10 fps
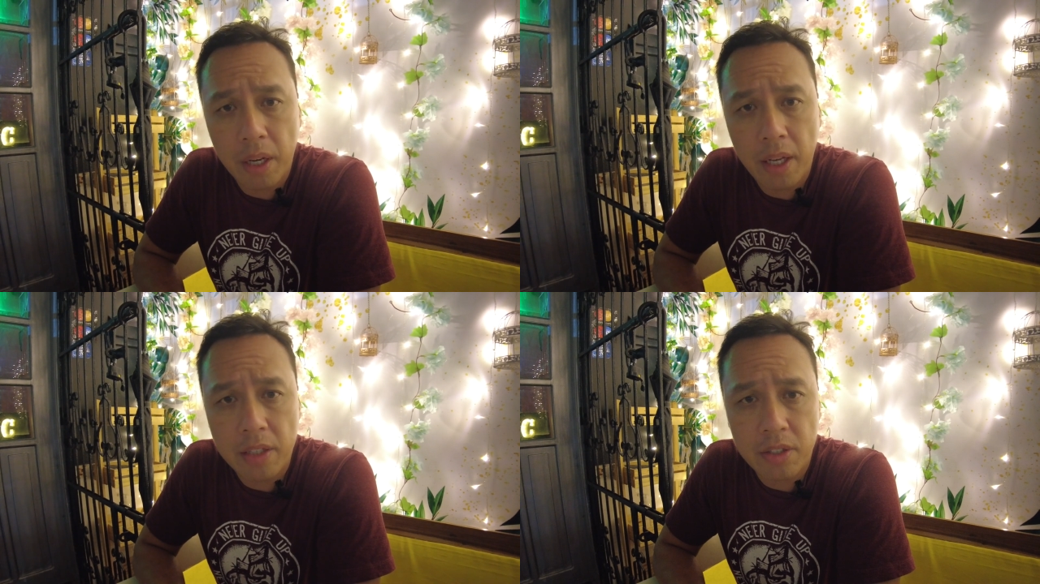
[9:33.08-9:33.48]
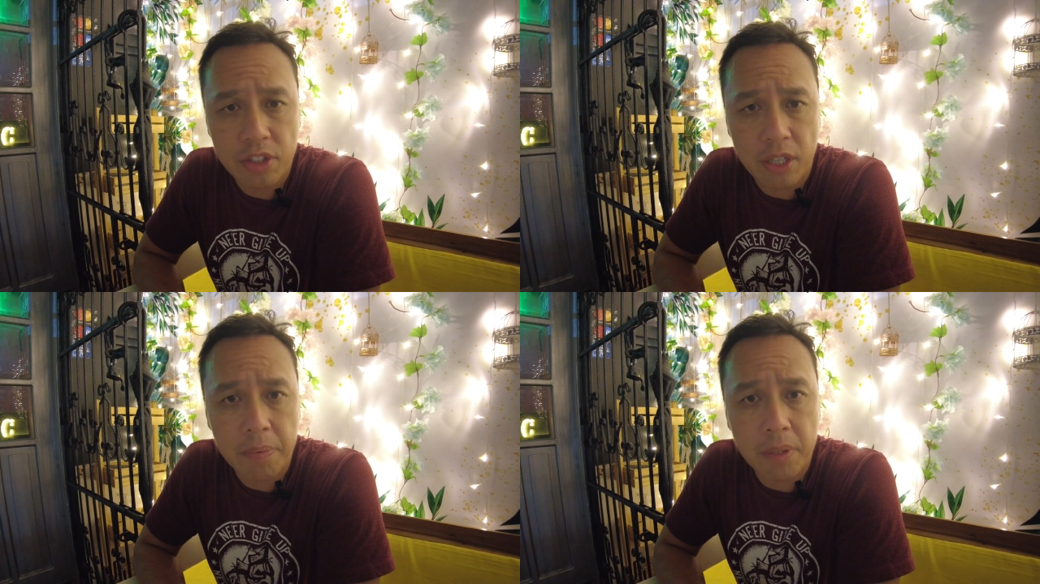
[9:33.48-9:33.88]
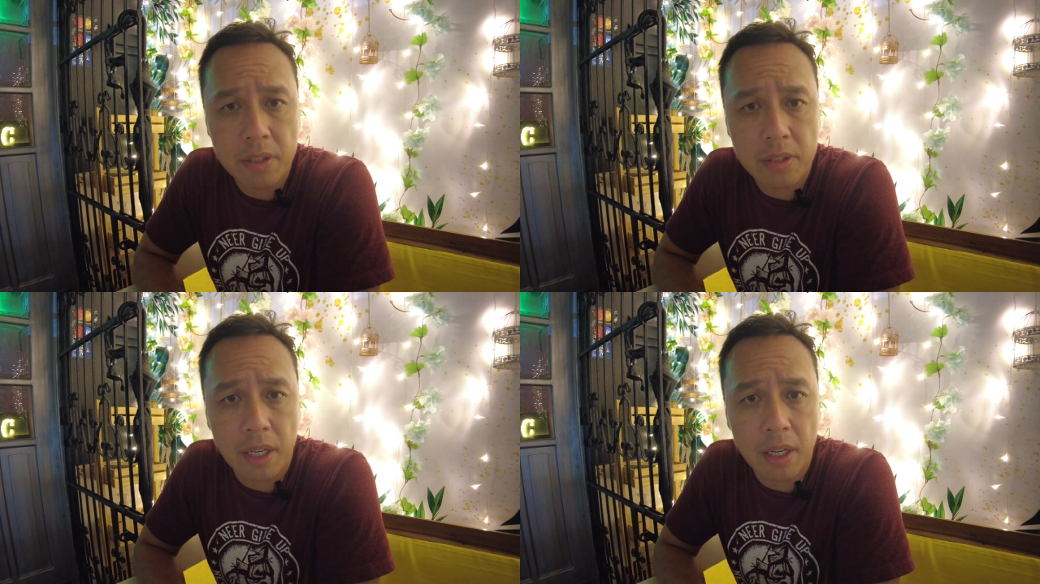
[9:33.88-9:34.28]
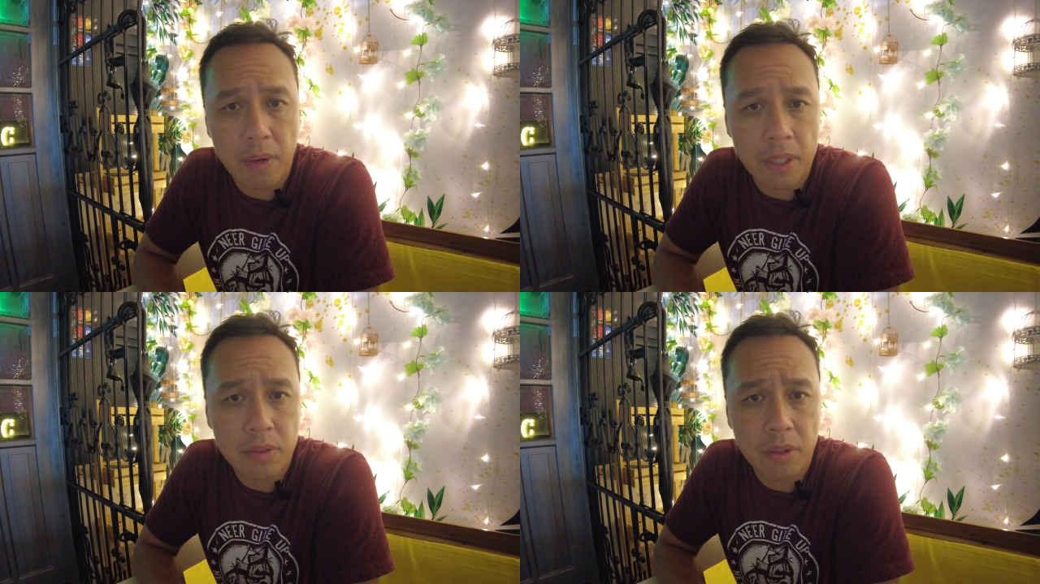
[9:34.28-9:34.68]
It is a Japanese
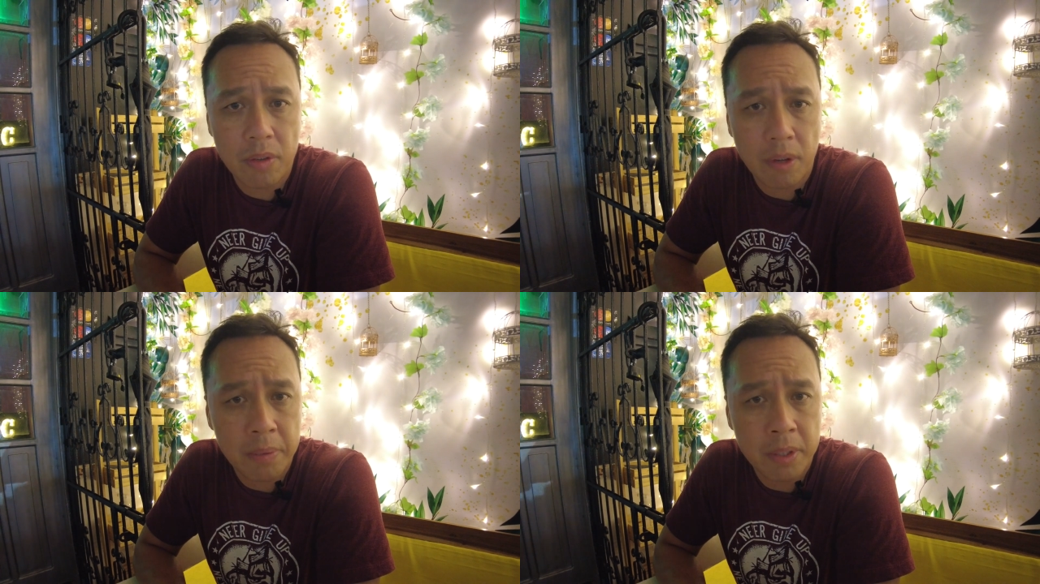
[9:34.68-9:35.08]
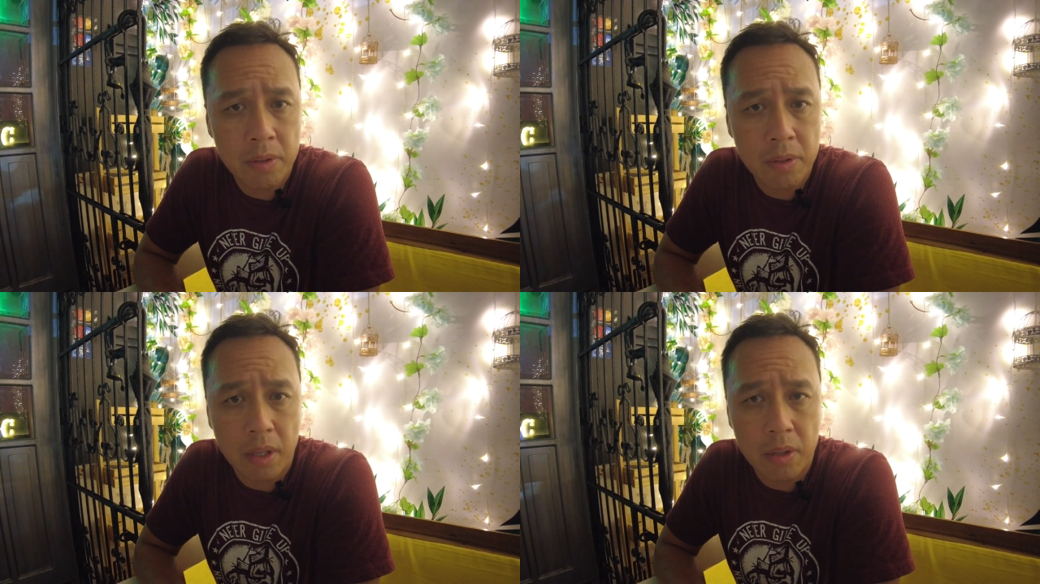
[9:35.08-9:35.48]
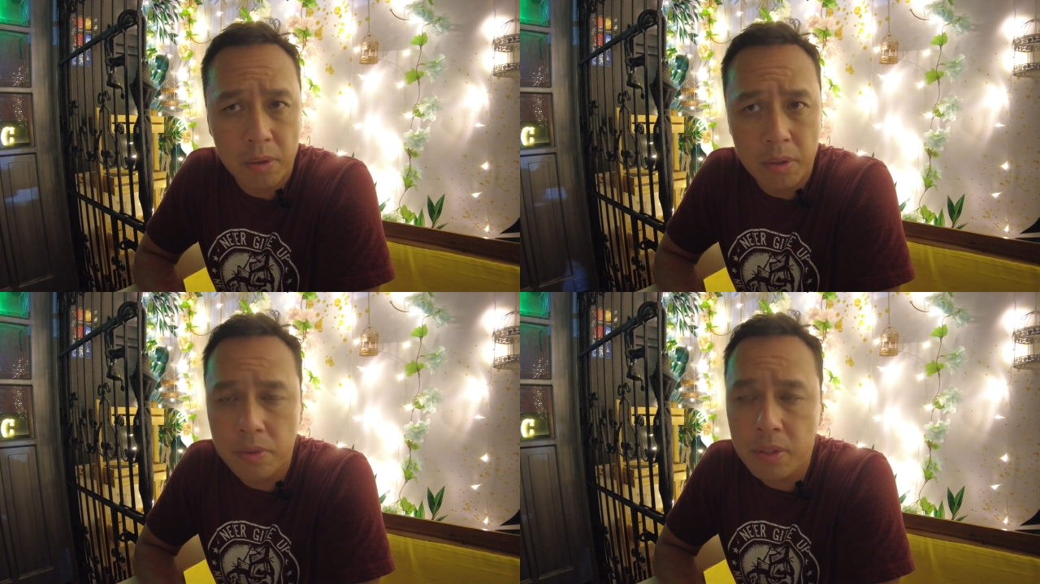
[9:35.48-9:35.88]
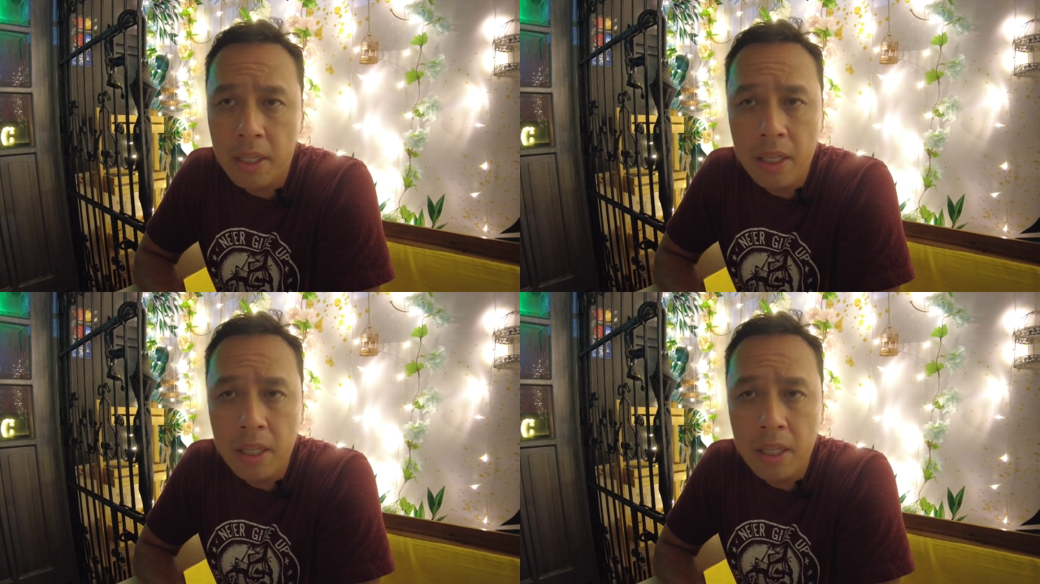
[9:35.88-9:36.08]
restaurant, ramen noodles.